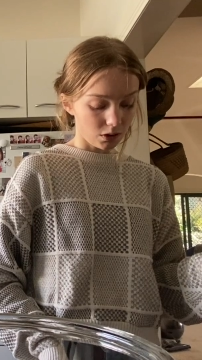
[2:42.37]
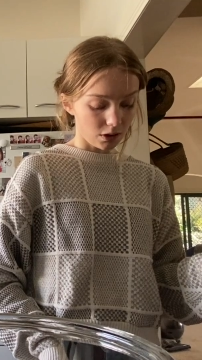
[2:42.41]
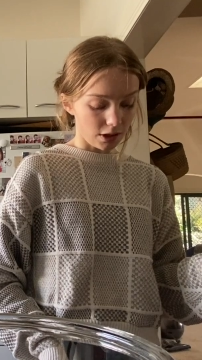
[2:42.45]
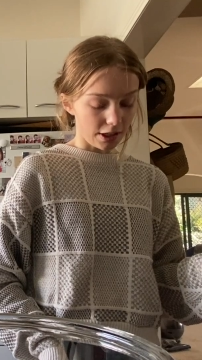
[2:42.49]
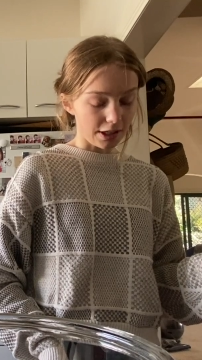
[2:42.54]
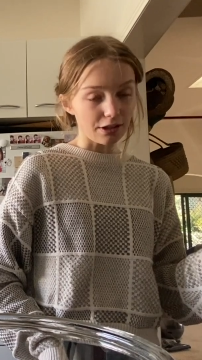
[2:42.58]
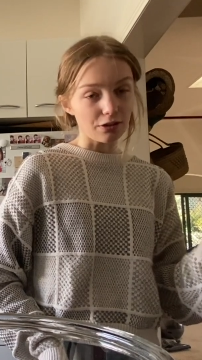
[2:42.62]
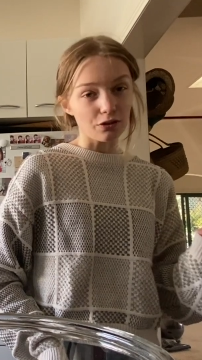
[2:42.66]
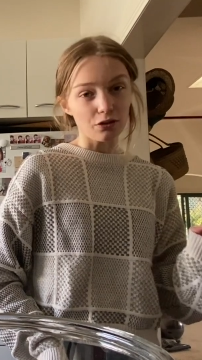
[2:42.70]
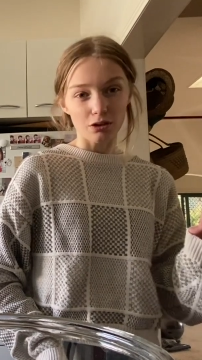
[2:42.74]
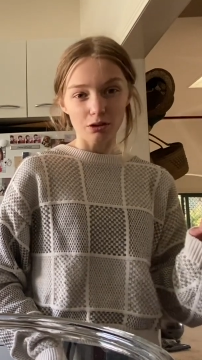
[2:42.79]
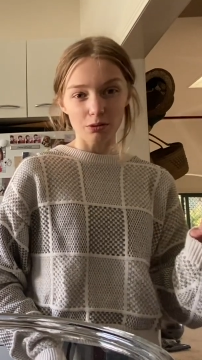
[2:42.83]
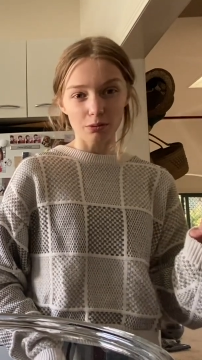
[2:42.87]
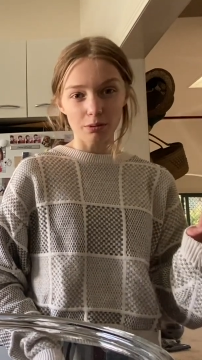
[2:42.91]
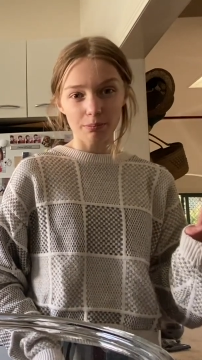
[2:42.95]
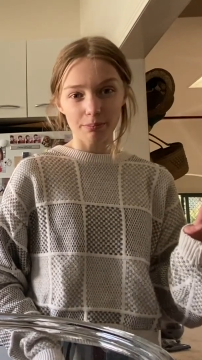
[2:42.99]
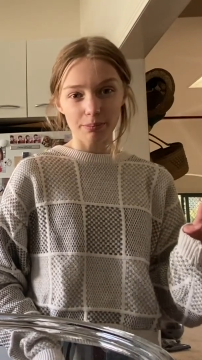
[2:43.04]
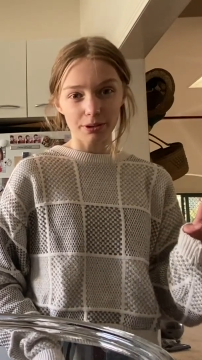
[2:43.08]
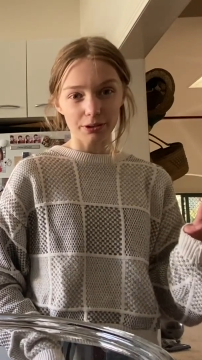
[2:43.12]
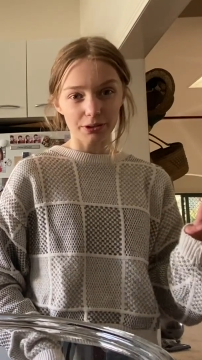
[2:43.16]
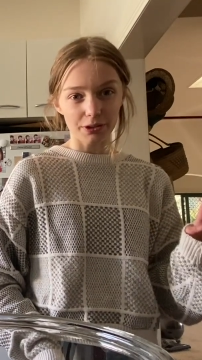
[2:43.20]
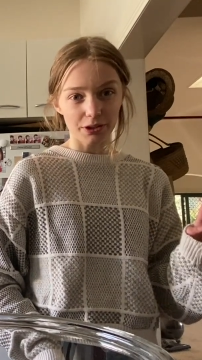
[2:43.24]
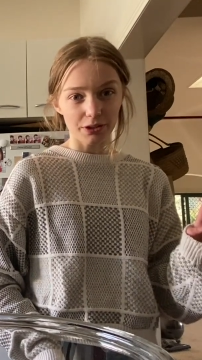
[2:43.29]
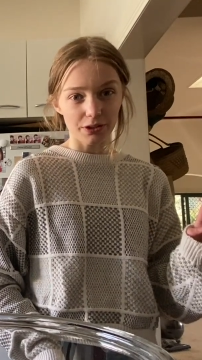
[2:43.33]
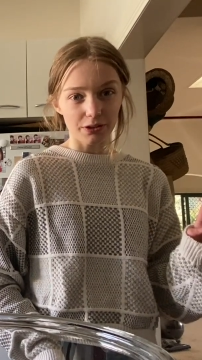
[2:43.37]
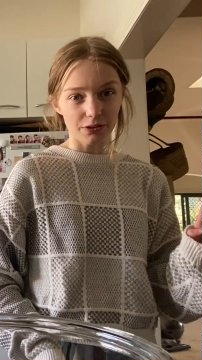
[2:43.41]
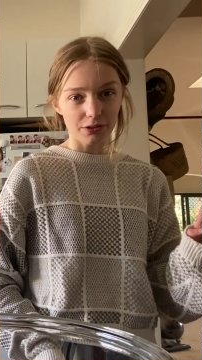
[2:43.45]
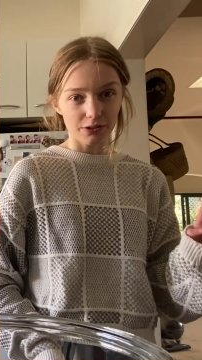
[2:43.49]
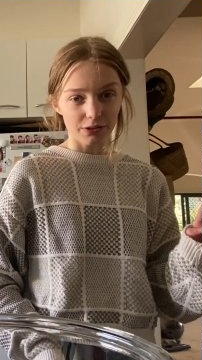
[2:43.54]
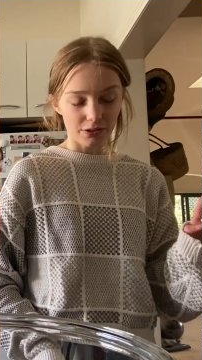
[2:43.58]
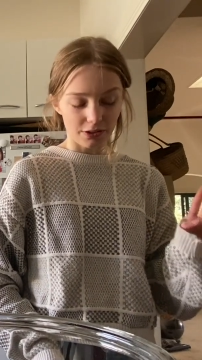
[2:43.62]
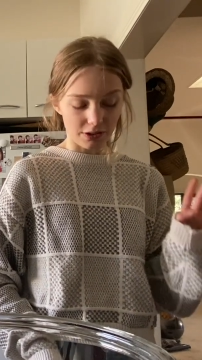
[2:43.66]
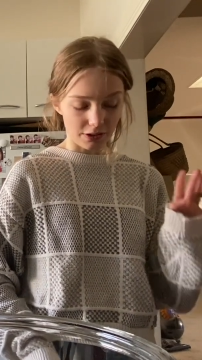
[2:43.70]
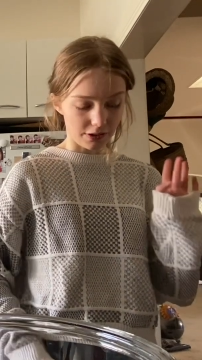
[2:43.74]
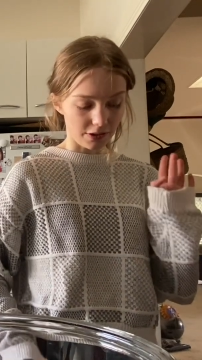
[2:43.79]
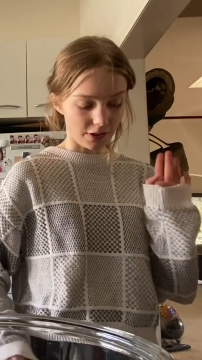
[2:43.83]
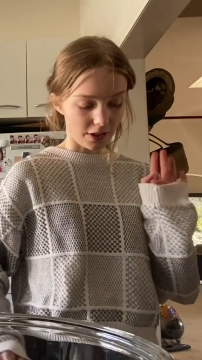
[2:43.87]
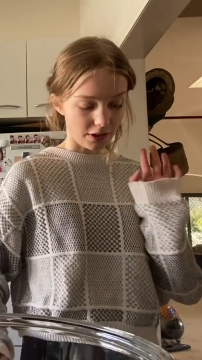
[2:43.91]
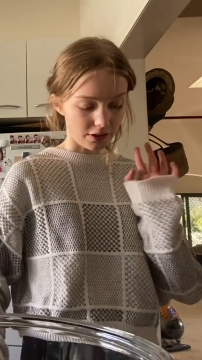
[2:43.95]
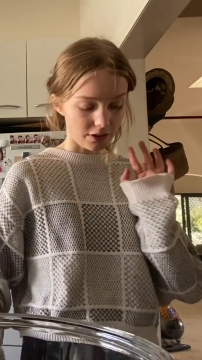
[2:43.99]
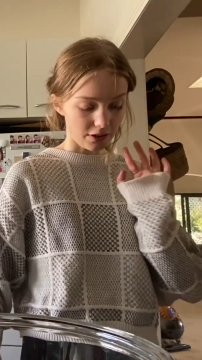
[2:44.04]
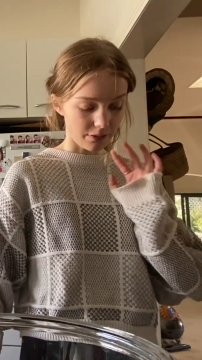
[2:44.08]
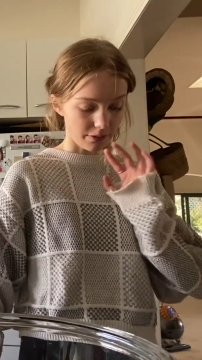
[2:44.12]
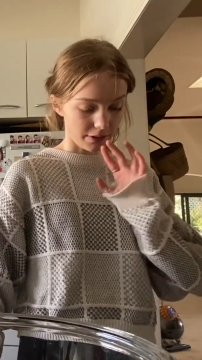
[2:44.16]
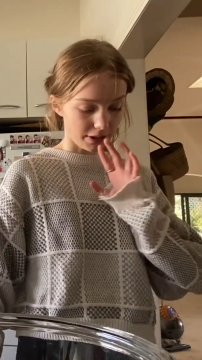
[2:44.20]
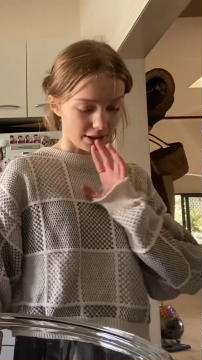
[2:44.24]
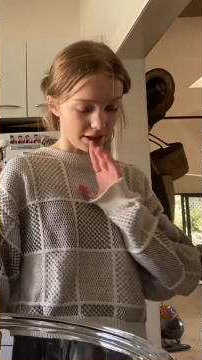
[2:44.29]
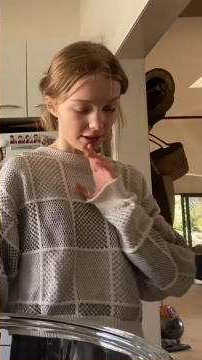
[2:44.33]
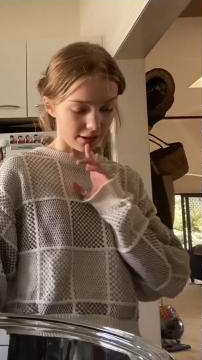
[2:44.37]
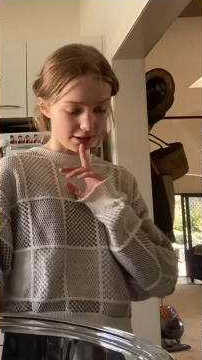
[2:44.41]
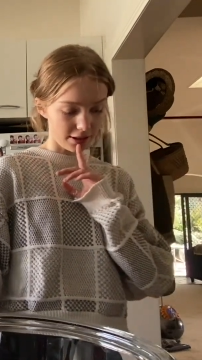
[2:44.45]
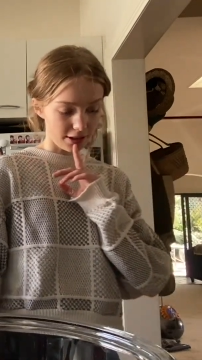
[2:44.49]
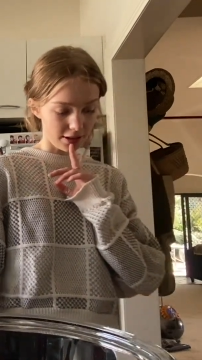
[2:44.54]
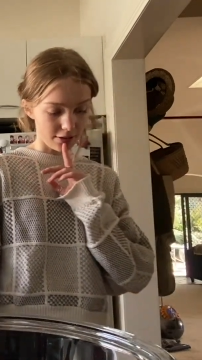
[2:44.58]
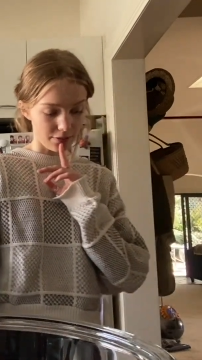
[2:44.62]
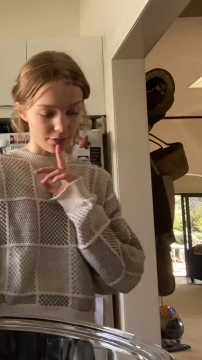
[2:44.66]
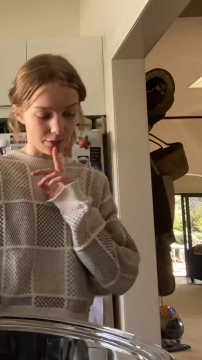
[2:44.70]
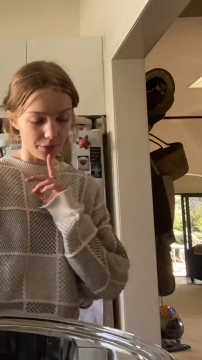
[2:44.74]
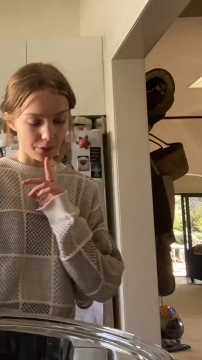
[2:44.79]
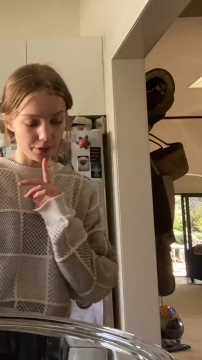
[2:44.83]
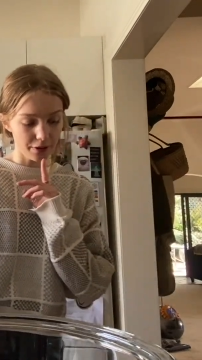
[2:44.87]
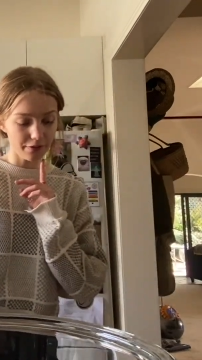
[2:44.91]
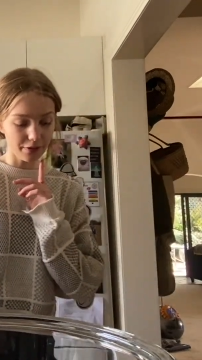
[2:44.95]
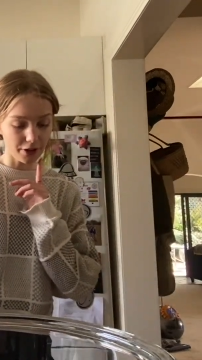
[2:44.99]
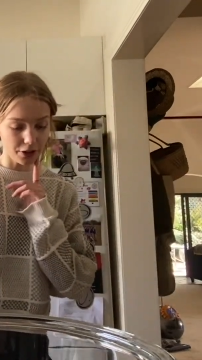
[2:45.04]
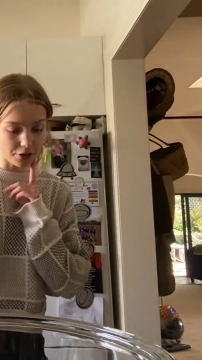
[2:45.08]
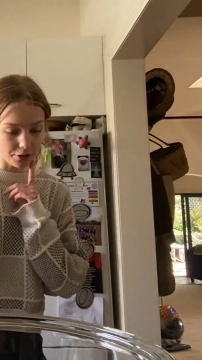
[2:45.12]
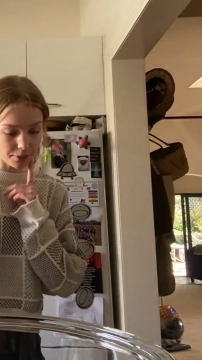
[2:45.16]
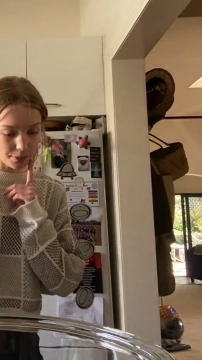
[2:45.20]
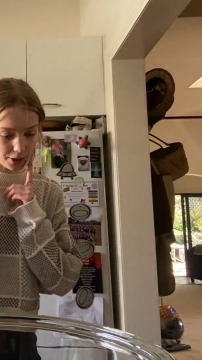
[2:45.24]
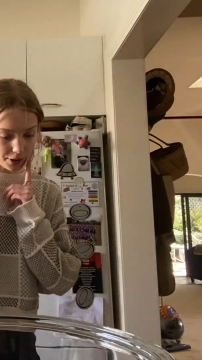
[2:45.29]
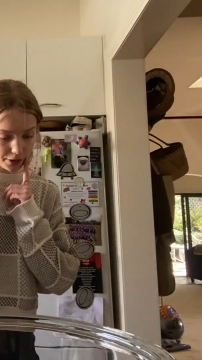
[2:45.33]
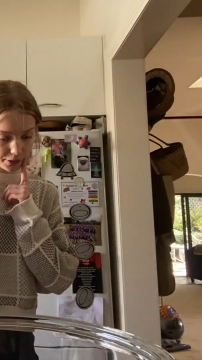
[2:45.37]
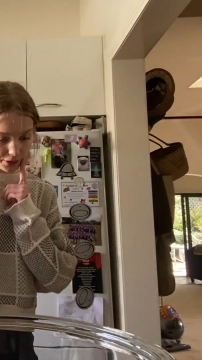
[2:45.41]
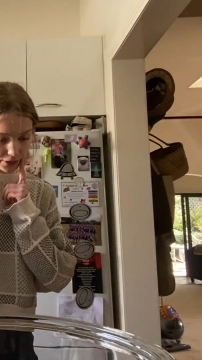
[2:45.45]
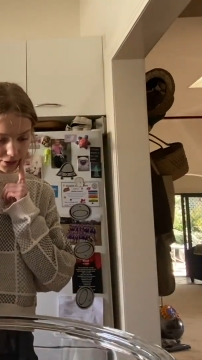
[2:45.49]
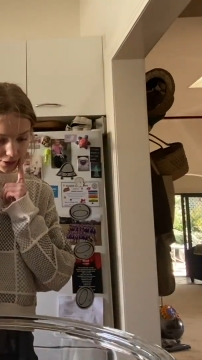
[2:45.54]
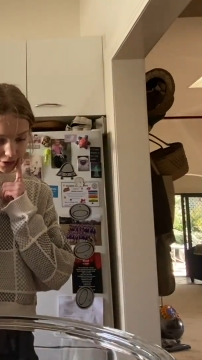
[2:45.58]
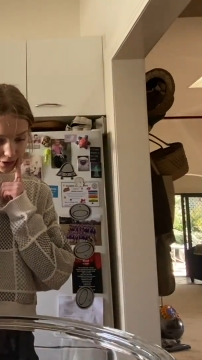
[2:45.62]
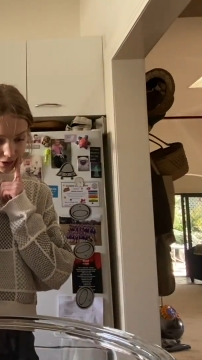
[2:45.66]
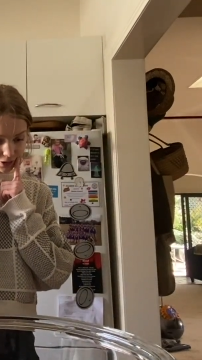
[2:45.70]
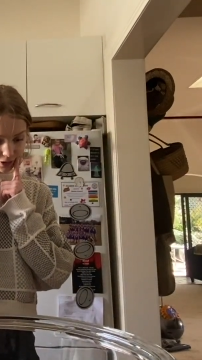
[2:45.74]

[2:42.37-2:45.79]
And I don't know what bowl to use. This is actually a really hard decision. We have lots of bowls.